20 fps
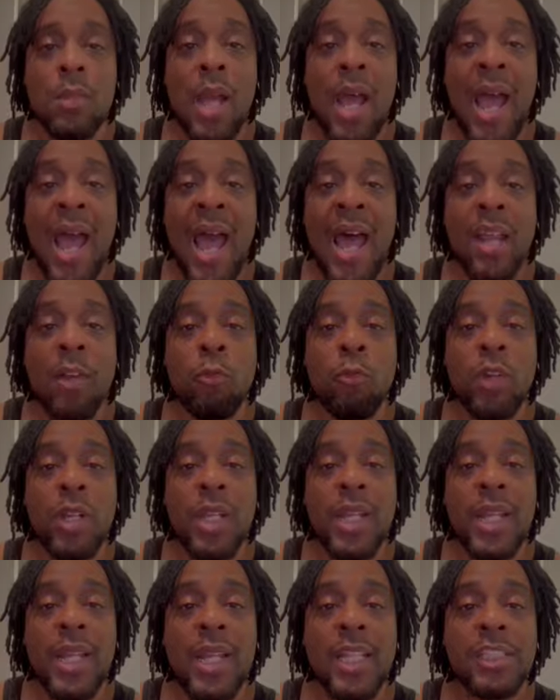Alan Ray
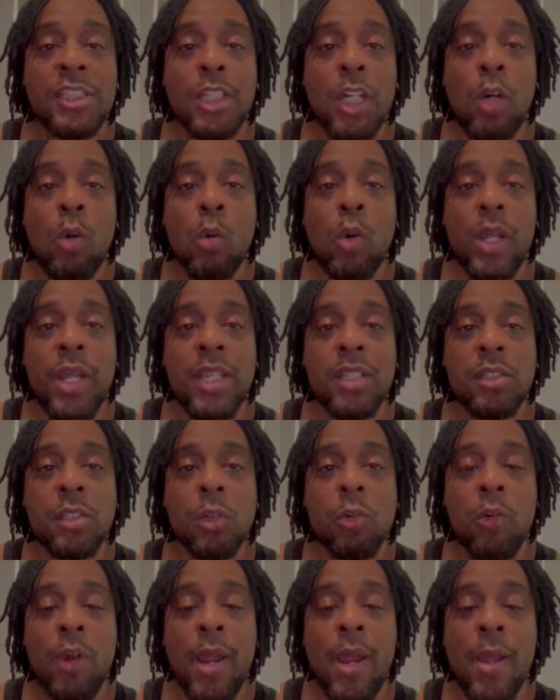in this show on
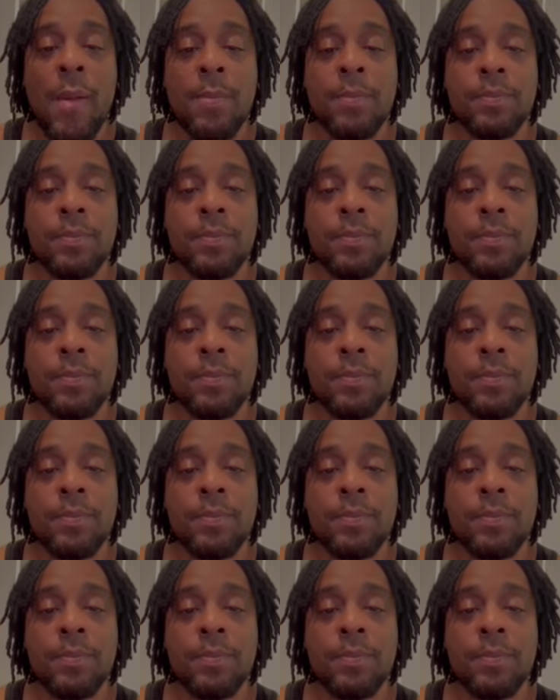Instagram.